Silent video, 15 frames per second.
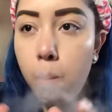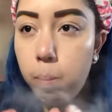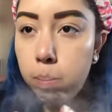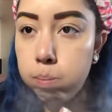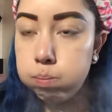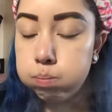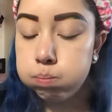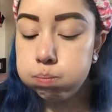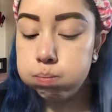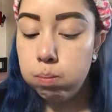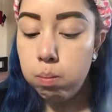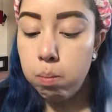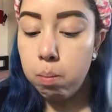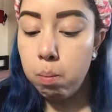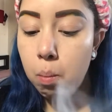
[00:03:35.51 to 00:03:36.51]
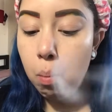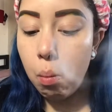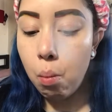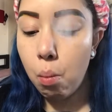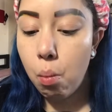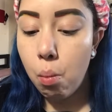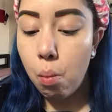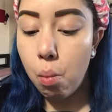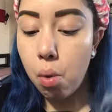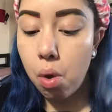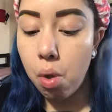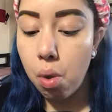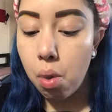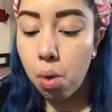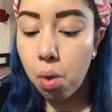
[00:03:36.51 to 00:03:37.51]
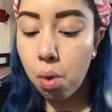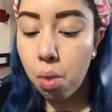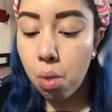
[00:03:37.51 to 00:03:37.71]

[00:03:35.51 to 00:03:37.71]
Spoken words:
As always, I'm using the Urban Decay